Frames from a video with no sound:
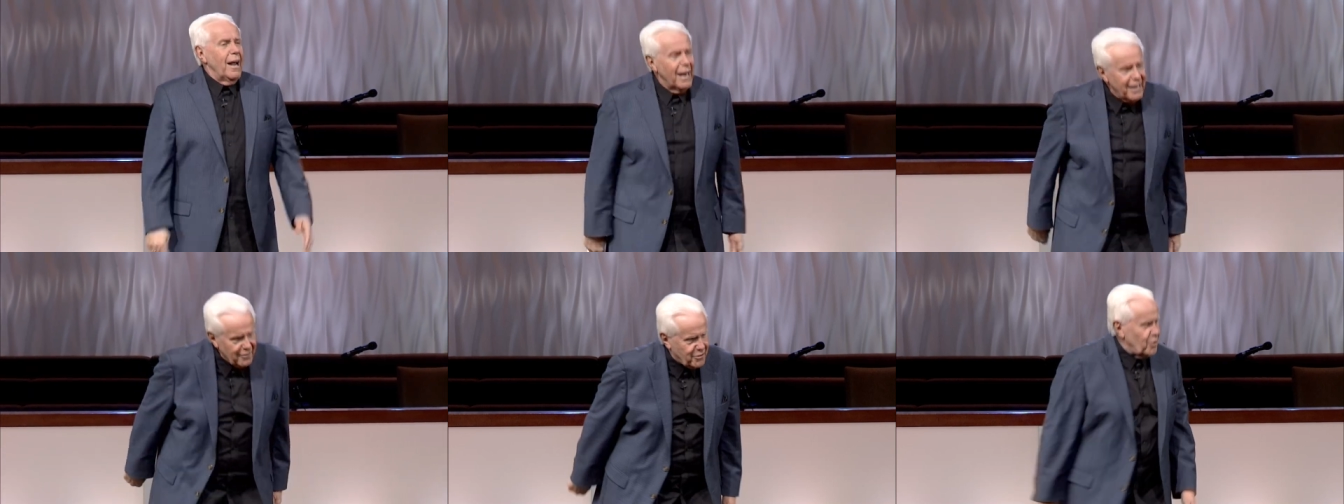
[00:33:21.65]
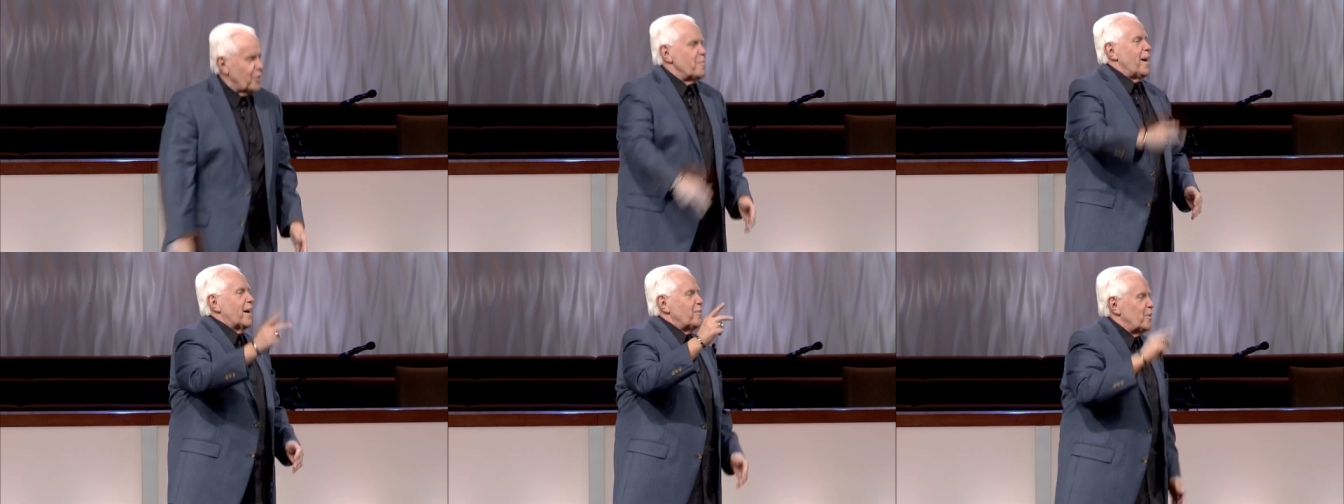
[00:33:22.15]
And I threw the
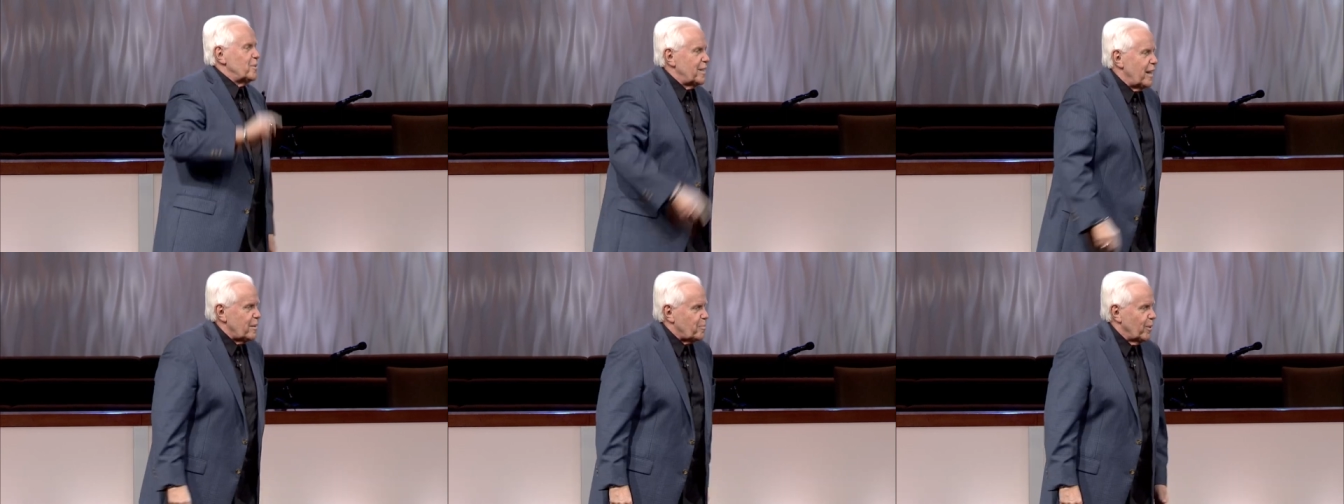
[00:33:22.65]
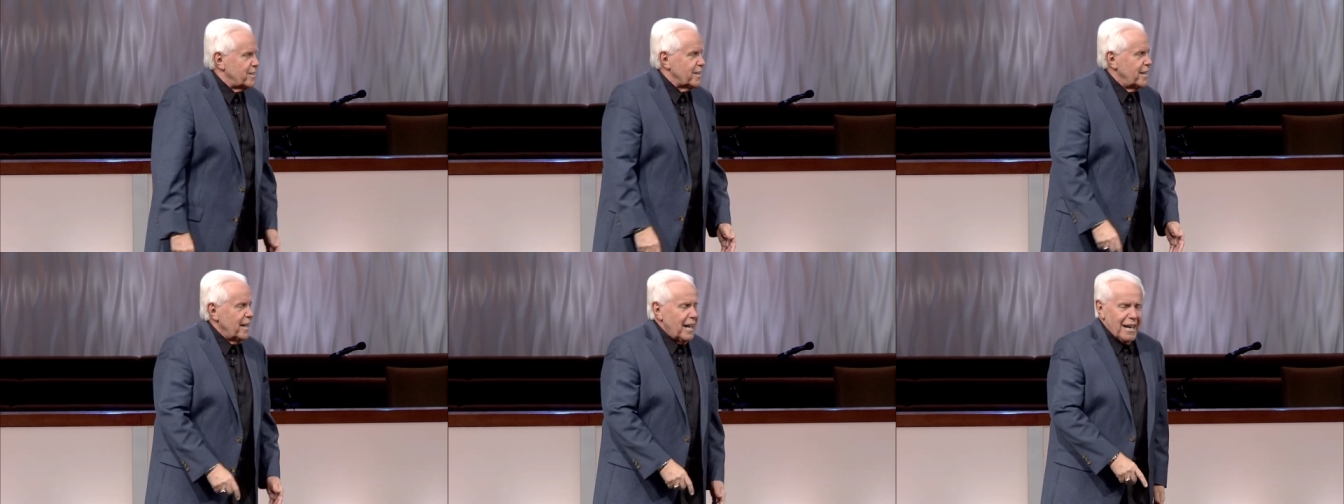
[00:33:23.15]
microphone to the other preacher,
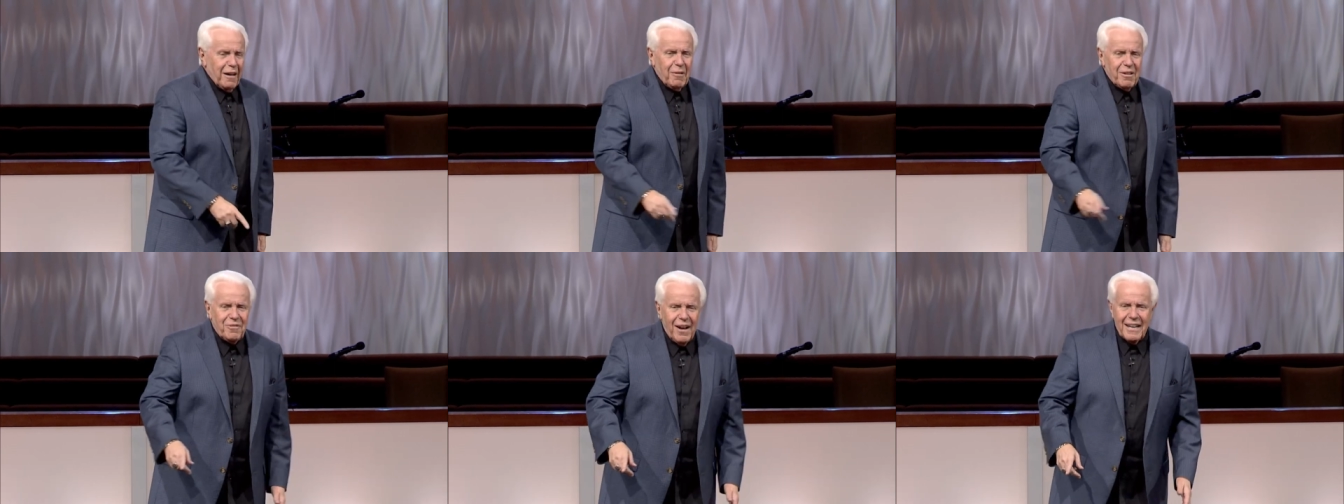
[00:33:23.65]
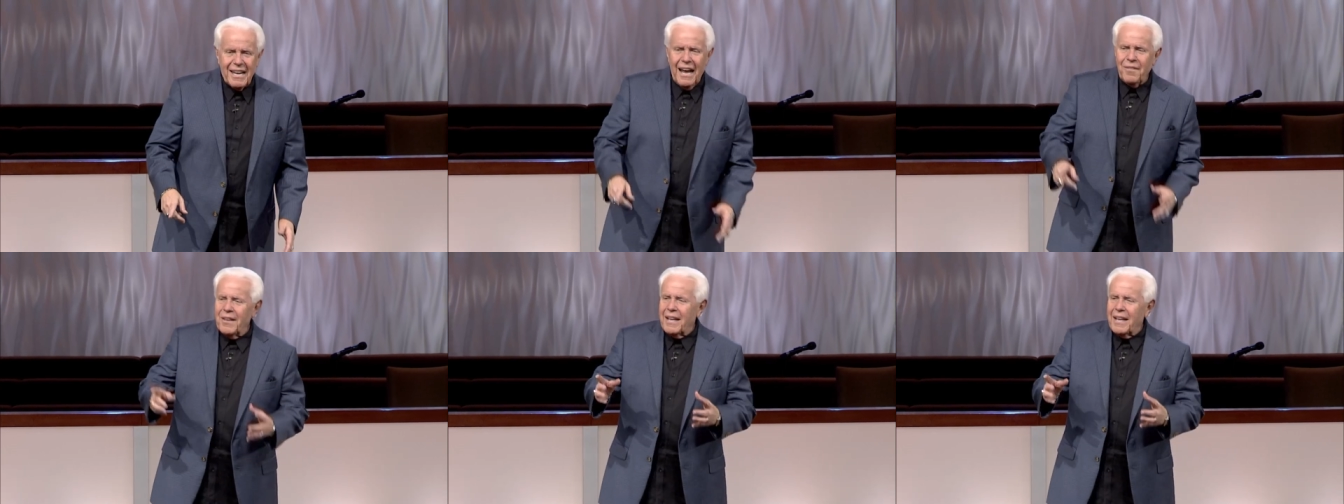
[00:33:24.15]
and I went find Kathy.